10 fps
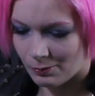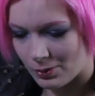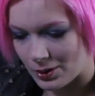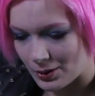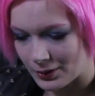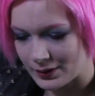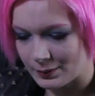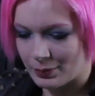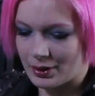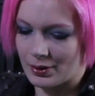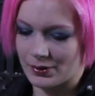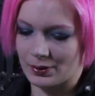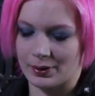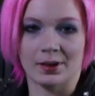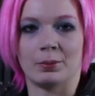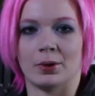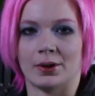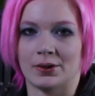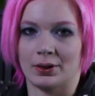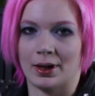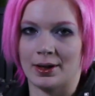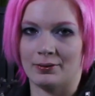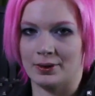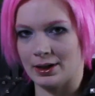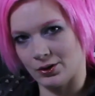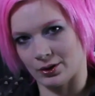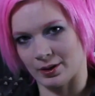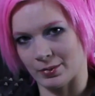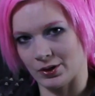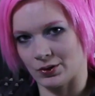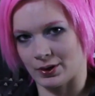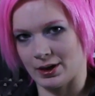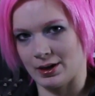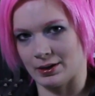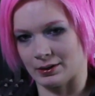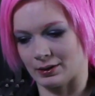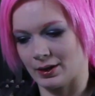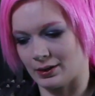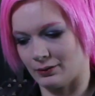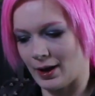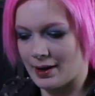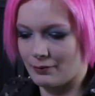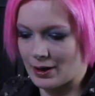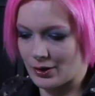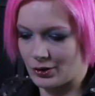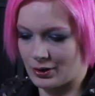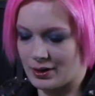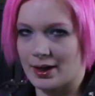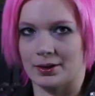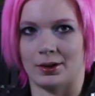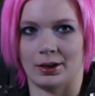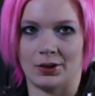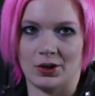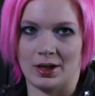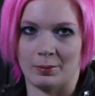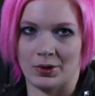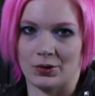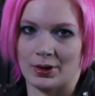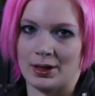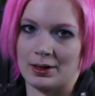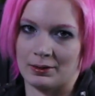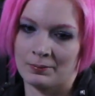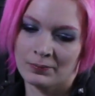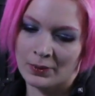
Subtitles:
worlds, but it also explores a lot of nature imagery and kind of high fashion technology imagery, and